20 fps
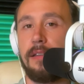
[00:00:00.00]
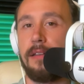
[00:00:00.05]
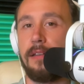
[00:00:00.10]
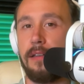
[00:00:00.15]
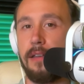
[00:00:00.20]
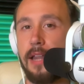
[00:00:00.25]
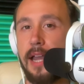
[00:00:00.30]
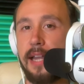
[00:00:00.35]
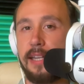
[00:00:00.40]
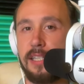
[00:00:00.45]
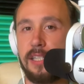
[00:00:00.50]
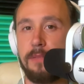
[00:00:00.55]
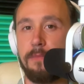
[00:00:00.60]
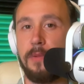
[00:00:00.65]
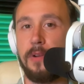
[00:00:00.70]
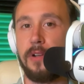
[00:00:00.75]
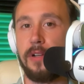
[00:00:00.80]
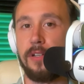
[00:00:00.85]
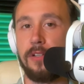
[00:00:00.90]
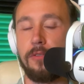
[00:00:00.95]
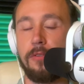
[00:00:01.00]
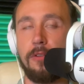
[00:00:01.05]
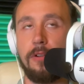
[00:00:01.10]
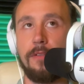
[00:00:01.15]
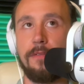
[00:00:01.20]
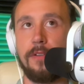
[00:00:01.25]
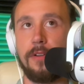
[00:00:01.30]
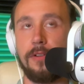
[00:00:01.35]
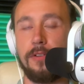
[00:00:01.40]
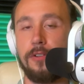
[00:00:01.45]
not spiritual,
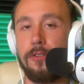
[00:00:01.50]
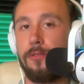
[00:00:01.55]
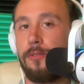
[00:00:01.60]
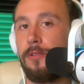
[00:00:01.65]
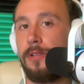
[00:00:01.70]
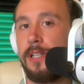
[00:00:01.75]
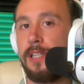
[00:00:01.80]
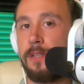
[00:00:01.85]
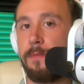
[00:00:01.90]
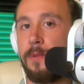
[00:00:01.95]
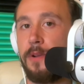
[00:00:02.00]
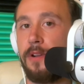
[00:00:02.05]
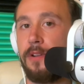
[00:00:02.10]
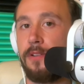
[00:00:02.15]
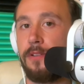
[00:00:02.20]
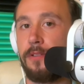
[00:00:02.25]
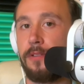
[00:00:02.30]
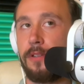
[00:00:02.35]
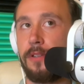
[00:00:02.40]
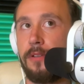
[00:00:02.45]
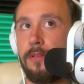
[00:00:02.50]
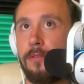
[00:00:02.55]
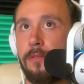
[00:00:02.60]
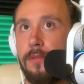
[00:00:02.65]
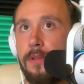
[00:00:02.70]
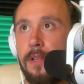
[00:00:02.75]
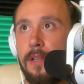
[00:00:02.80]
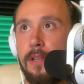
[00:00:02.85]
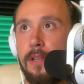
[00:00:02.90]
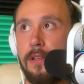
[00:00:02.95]
or if you're truly spiritual,
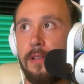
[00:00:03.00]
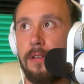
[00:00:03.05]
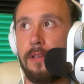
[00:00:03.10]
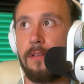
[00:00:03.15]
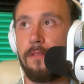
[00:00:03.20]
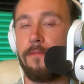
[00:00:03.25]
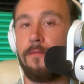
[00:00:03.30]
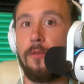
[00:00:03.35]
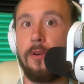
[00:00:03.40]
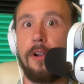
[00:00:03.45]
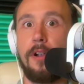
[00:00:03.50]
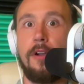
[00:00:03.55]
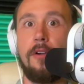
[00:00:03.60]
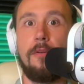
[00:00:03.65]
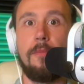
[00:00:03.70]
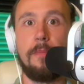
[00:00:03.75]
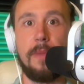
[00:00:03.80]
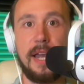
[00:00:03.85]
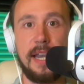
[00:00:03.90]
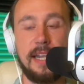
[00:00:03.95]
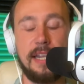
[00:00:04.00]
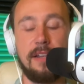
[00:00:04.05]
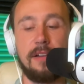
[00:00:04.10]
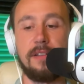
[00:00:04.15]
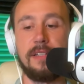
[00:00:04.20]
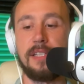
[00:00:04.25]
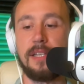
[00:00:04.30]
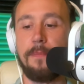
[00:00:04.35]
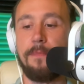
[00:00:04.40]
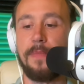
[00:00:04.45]
you'll forego money
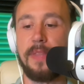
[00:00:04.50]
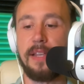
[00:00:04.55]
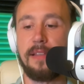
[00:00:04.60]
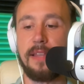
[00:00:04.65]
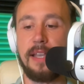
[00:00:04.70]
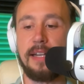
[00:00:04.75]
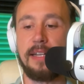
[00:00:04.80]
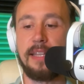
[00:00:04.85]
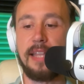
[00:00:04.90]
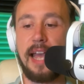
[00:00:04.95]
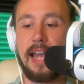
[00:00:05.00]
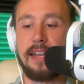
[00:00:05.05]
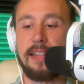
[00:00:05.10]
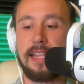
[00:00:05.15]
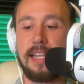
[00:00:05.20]
or something like that.